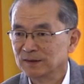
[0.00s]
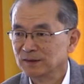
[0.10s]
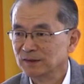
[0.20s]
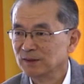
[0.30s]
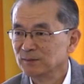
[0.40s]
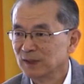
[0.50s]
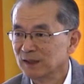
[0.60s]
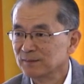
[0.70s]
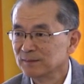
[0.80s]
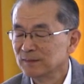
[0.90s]
same
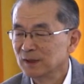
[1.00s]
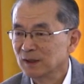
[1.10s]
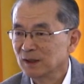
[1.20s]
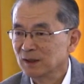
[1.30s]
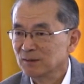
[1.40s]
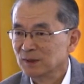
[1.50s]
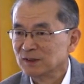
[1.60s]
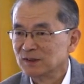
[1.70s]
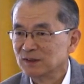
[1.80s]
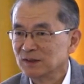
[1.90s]
time,
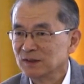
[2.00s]
but